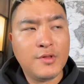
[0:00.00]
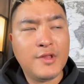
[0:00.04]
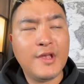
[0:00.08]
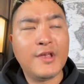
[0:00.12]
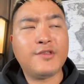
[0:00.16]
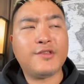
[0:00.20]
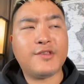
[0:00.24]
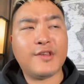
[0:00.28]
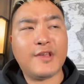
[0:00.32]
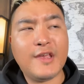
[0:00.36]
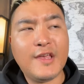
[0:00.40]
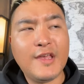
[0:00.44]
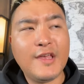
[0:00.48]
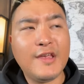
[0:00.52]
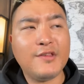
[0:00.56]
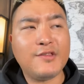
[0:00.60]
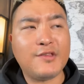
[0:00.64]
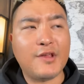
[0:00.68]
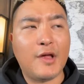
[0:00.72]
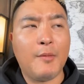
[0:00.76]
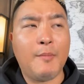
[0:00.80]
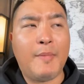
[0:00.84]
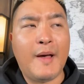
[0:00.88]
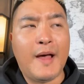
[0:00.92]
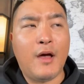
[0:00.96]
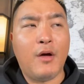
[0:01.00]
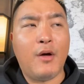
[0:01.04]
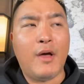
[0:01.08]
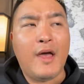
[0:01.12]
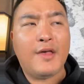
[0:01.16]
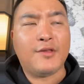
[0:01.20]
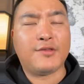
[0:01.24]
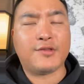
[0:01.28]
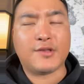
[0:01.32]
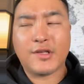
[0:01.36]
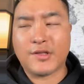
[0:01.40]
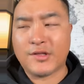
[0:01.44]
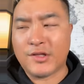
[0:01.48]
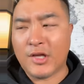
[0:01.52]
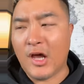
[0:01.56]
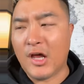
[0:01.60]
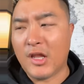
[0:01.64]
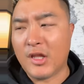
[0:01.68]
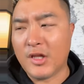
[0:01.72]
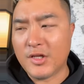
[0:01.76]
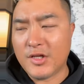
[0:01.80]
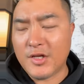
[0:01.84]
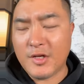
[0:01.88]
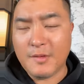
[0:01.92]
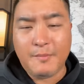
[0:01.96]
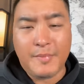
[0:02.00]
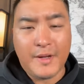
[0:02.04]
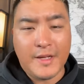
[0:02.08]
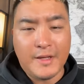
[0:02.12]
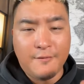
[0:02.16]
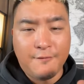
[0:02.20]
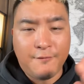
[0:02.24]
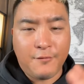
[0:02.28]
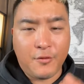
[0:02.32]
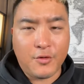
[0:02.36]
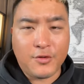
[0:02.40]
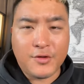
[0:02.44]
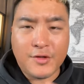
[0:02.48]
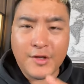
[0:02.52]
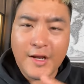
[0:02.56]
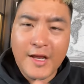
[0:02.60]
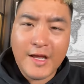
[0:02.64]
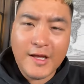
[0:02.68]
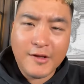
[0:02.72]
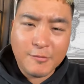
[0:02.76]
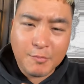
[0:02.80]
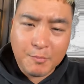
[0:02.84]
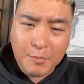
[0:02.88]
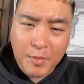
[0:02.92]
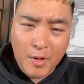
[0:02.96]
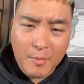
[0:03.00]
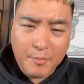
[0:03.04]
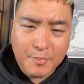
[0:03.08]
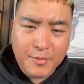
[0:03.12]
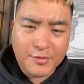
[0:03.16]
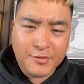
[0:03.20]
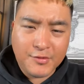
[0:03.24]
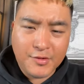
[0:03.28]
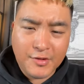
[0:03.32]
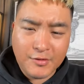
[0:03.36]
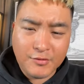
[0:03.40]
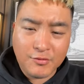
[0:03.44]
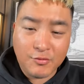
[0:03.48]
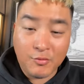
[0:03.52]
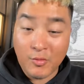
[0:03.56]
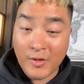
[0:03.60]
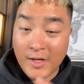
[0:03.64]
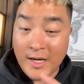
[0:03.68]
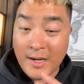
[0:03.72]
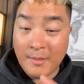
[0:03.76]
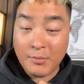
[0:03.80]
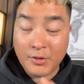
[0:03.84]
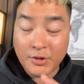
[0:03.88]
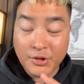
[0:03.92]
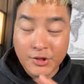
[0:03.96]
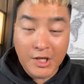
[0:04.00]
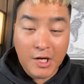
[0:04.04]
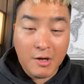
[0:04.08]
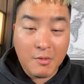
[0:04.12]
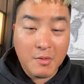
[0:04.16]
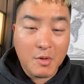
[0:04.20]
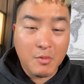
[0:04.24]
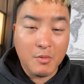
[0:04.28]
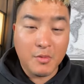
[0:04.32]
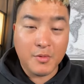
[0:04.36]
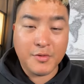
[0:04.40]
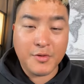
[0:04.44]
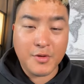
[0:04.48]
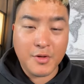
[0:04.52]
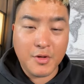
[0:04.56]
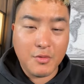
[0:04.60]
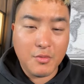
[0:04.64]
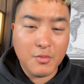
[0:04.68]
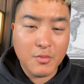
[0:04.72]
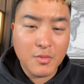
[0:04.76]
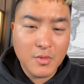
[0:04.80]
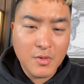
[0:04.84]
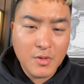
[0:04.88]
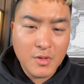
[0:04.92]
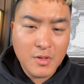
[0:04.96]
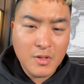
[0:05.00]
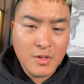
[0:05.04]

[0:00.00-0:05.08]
this is about eschatology, but for today's purposes, what I'm sharing with you,